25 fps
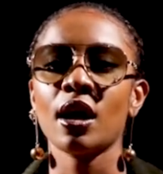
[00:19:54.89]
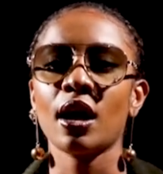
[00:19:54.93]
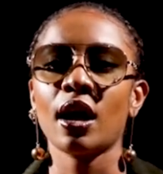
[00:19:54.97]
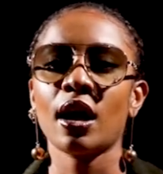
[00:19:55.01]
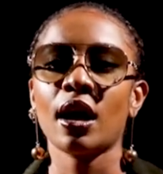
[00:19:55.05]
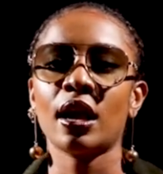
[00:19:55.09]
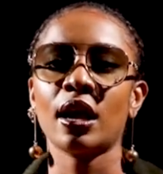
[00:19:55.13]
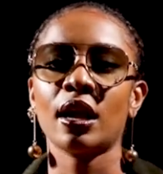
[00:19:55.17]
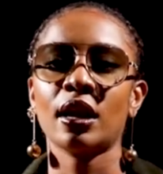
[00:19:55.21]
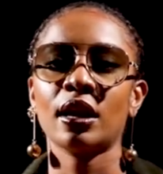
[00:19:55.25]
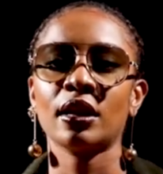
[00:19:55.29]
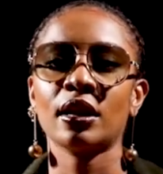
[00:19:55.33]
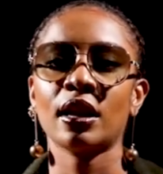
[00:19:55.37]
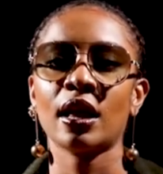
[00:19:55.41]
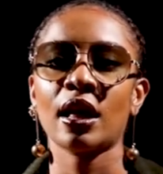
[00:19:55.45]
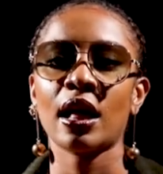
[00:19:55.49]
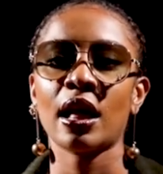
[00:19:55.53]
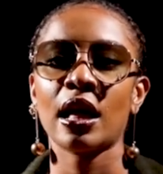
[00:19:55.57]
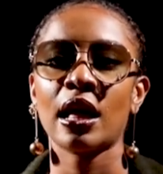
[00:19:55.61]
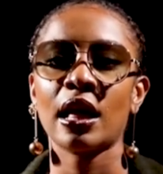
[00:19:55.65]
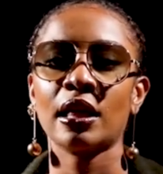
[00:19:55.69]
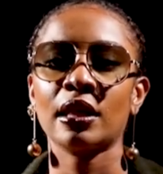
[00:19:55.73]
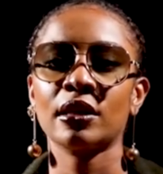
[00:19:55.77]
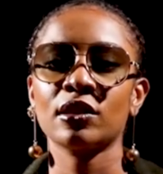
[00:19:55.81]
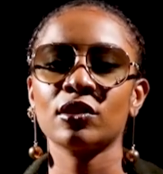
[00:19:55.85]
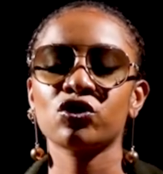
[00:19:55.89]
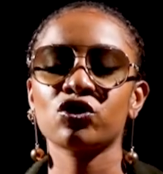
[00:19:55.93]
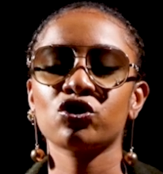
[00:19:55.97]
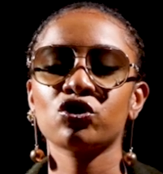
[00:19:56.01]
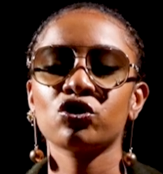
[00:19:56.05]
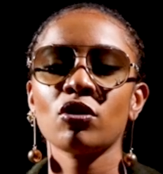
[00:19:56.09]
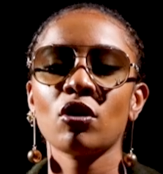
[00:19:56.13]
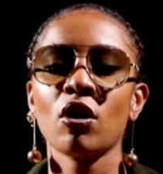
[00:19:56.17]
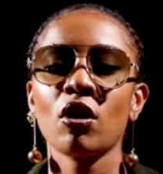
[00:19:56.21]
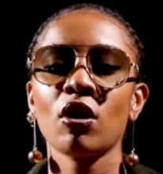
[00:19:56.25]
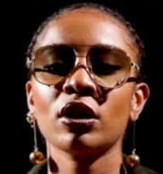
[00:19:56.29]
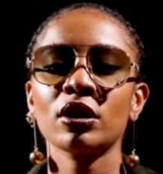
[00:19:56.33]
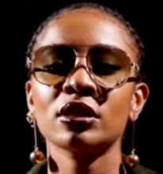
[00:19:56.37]
And the
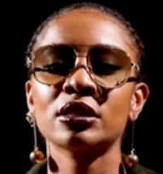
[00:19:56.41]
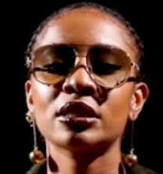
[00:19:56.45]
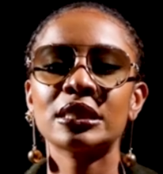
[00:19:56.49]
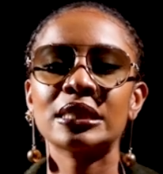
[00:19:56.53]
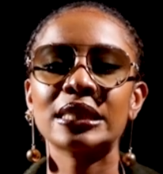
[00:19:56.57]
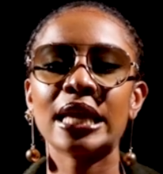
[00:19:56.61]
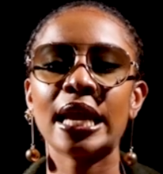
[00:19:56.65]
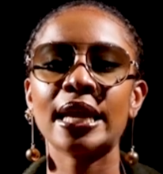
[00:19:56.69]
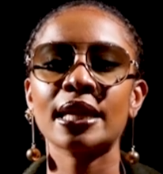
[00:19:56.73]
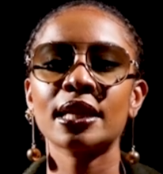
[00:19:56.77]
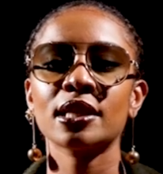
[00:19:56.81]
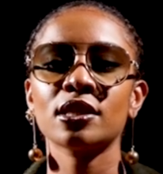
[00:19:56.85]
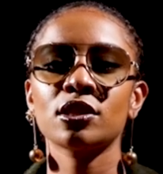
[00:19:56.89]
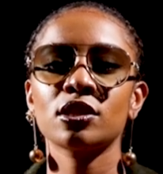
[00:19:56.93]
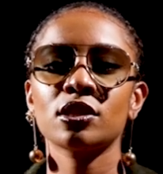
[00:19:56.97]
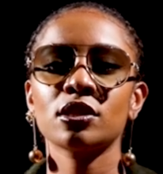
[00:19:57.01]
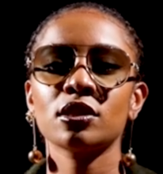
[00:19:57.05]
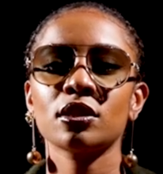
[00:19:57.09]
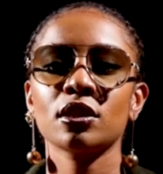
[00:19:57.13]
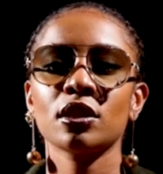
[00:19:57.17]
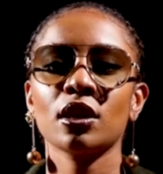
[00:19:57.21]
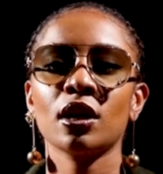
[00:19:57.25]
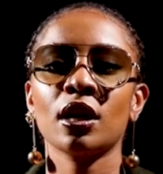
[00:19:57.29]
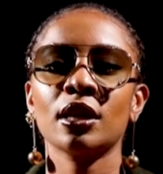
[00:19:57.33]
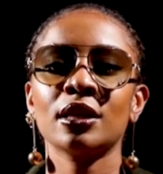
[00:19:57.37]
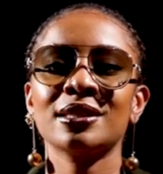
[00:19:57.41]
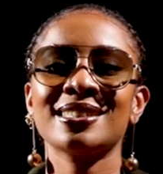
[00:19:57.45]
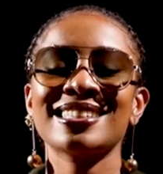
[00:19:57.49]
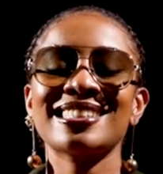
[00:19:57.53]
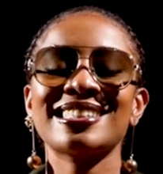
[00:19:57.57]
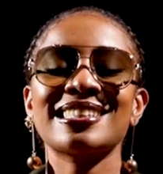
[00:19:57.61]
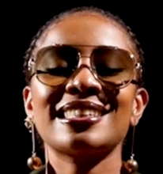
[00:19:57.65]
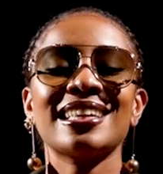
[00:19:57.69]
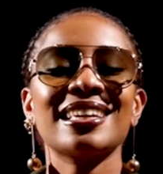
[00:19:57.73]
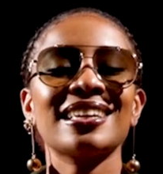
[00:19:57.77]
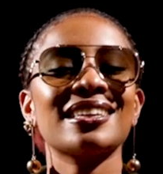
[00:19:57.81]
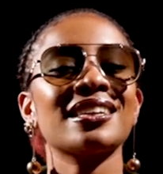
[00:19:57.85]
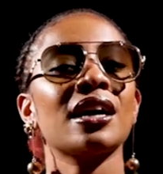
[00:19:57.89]
song says,
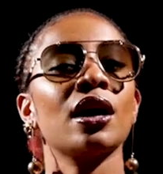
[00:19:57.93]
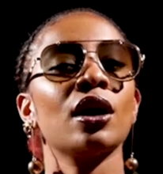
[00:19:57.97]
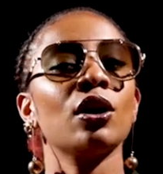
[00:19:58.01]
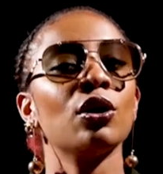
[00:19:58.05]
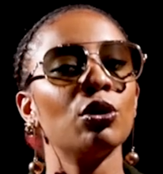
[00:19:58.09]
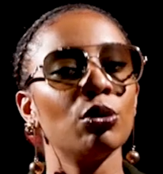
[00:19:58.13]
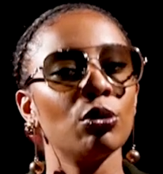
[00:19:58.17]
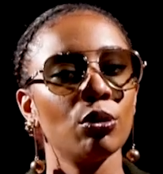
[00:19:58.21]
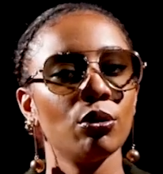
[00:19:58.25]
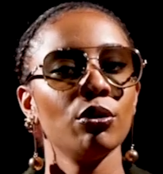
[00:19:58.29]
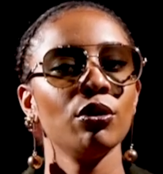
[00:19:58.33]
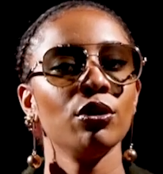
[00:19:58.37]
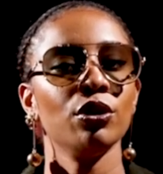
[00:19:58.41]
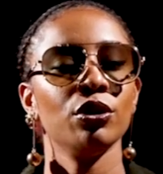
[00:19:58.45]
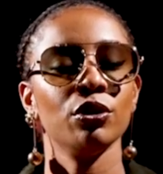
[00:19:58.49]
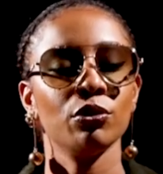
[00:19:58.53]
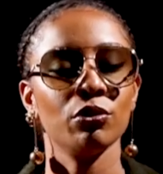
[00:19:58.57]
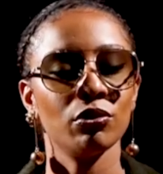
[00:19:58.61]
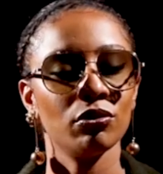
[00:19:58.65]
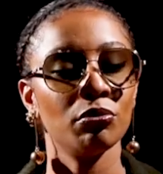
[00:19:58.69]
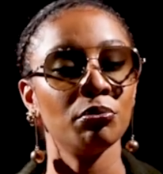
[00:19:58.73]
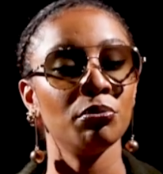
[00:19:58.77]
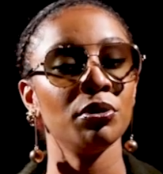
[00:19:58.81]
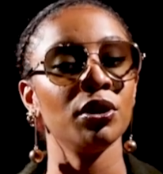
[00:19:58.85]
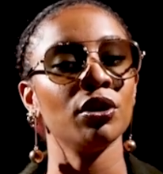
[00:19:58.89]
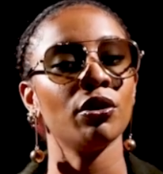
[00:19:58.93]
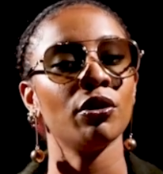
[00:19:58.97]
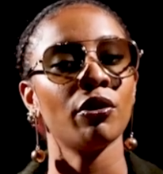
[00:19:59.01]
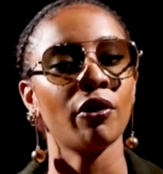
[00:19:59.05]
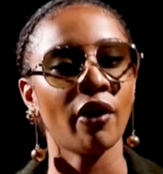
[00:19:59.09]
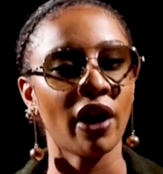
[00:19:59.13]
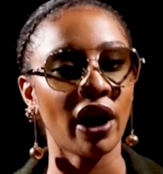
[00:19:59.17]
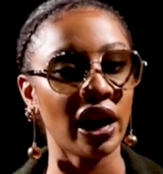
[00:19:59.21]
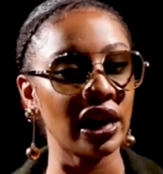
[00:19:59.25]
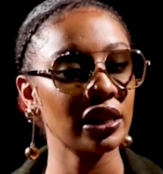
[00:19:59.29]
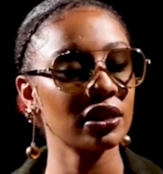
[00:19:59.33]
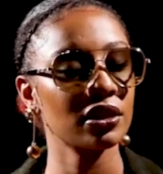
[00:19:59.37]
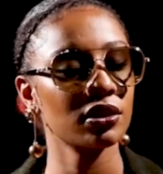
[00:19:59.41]
just let her go, you'll be
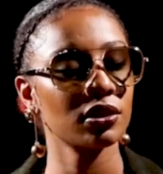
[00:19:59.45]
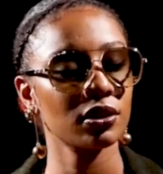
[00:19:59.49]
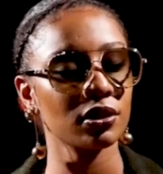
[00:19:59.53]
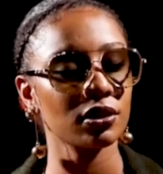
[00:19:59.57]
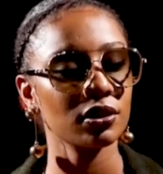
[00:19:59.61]
alright.